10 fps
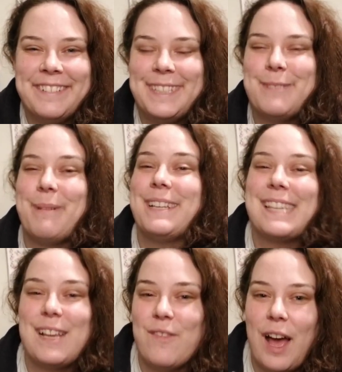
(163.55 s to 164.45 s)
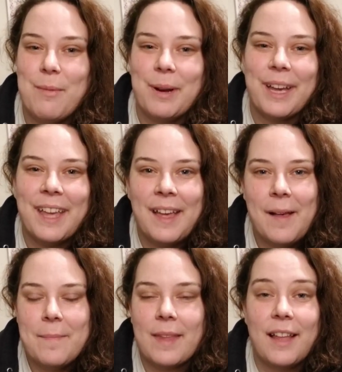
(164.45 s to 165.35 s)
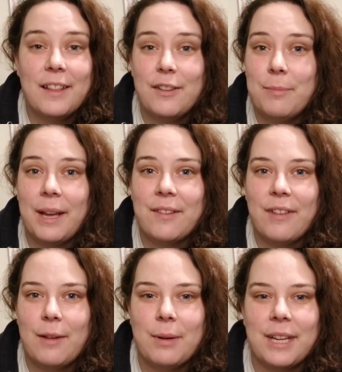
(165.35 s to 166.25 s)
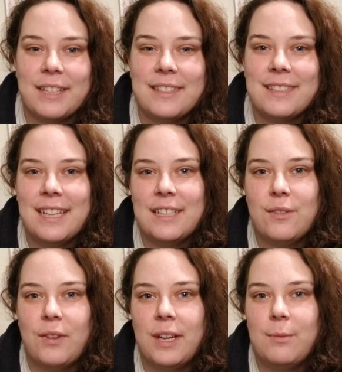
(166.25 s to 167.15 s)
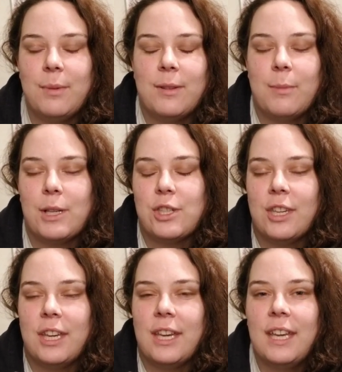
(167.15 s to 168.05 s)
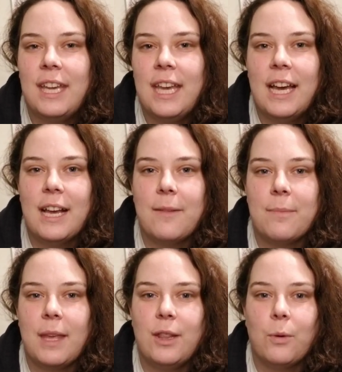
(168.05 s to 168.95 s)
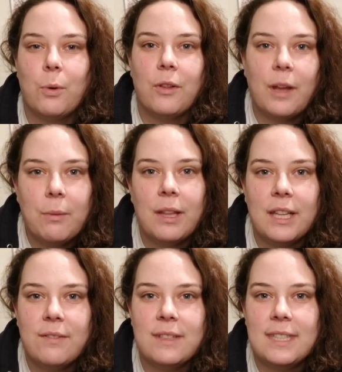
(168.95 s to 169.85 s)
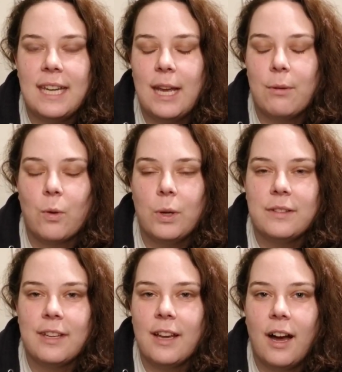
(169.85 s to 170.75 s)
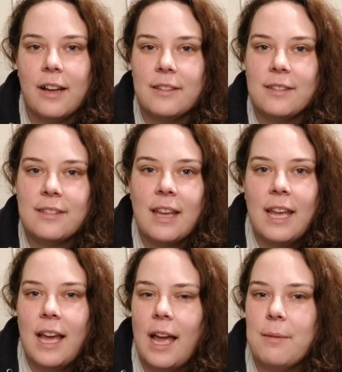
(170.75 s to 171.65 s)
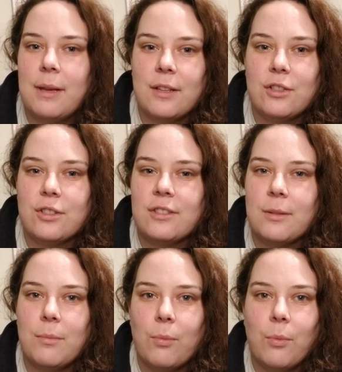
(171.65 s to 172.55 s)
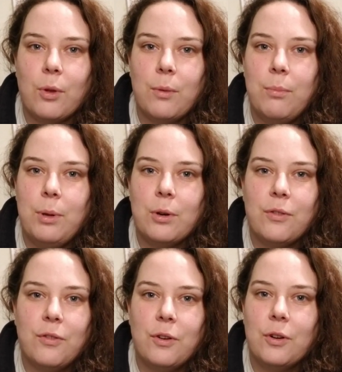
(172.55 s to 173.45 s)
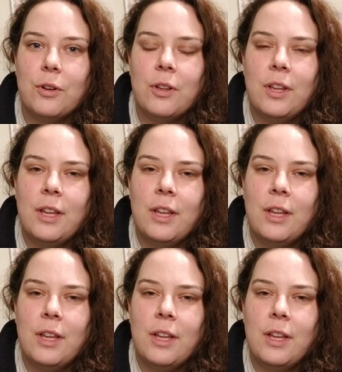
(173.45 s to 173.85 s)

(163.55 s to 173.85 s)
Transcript: especially fabric. I love buying fabric. It's it's fun, especially um, in the world that we live in today with quilts and cottons. I mean, there's just some really beautiful,